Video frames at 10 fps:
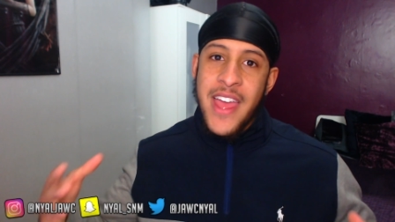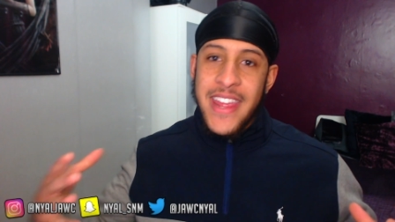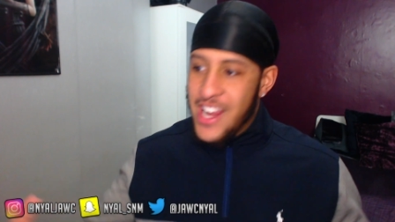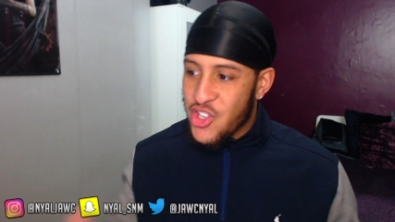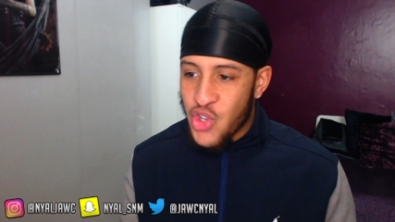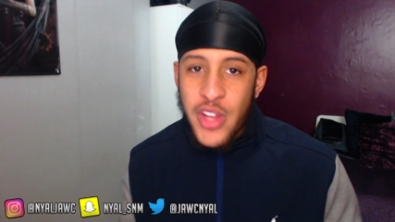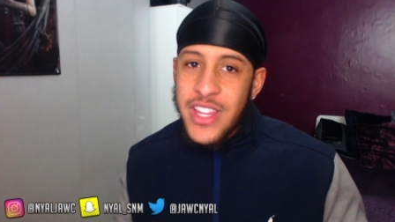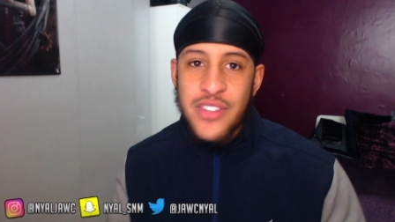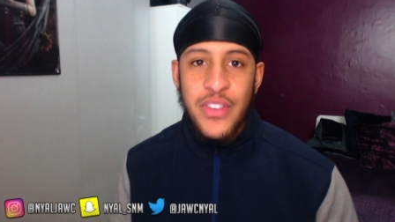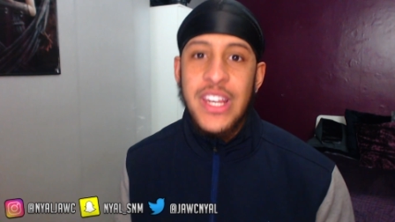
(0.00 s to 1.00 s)
enjoy
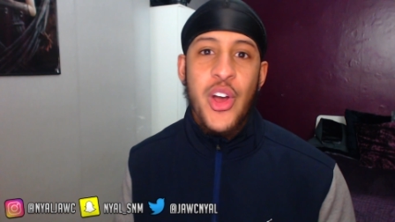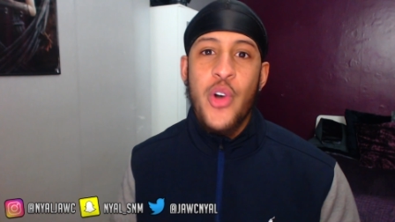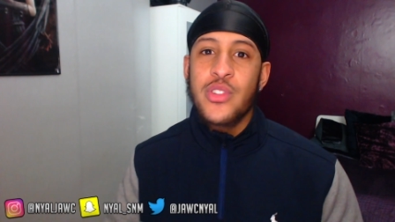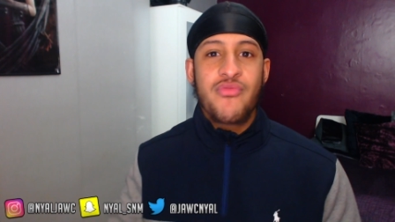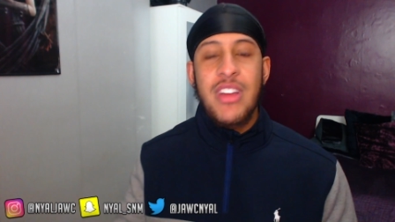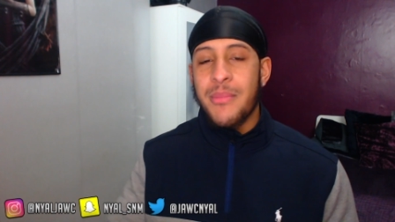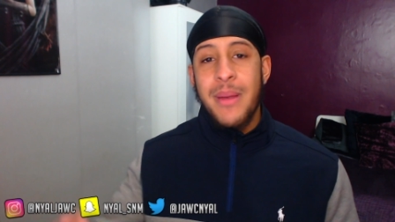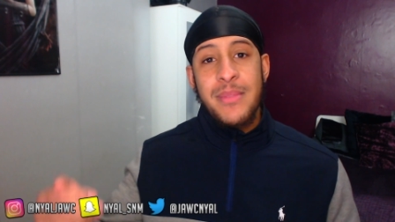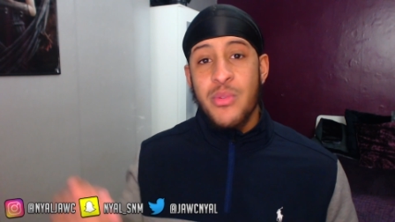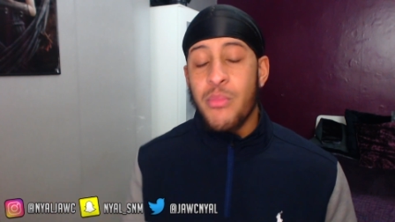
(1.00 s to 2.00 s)
these videos and recommend
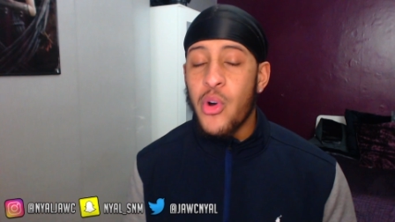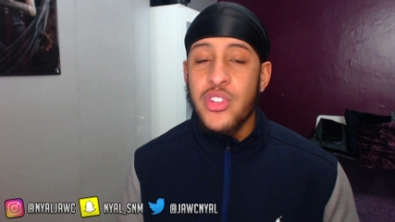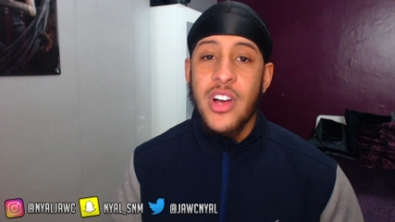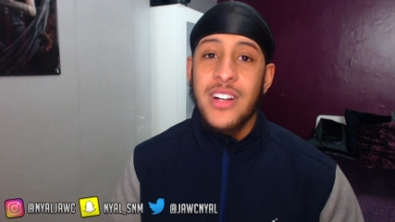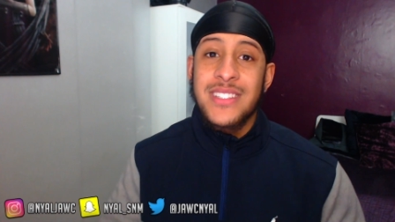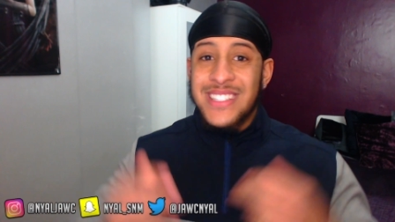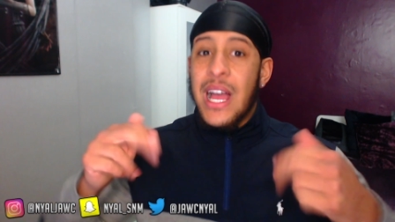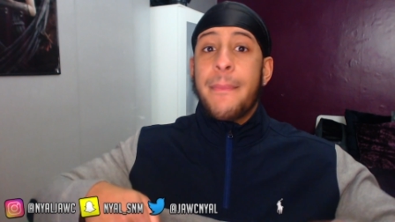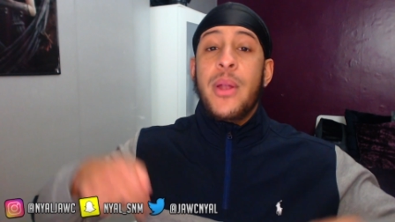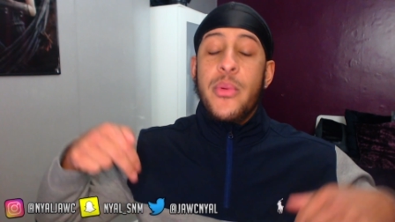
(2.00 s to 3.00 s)
me some more songs
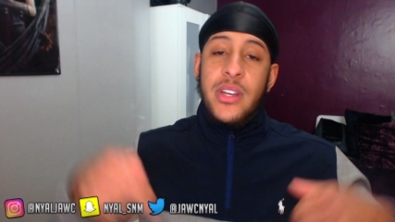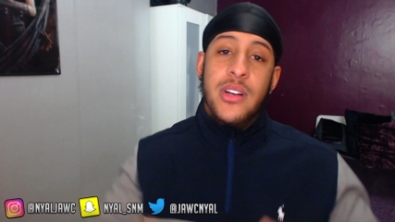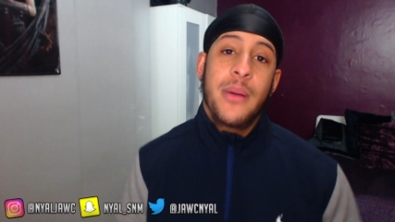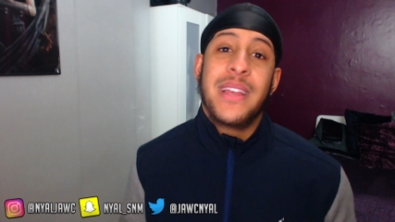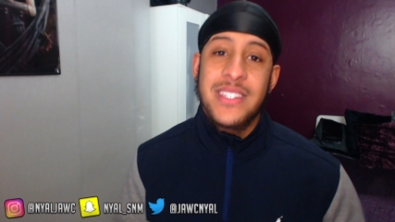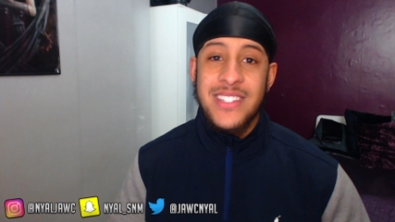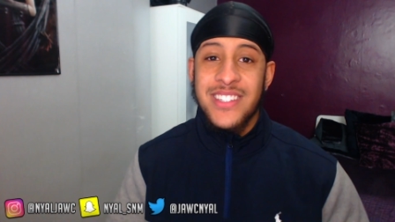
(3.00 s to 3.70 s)
down below in the comments.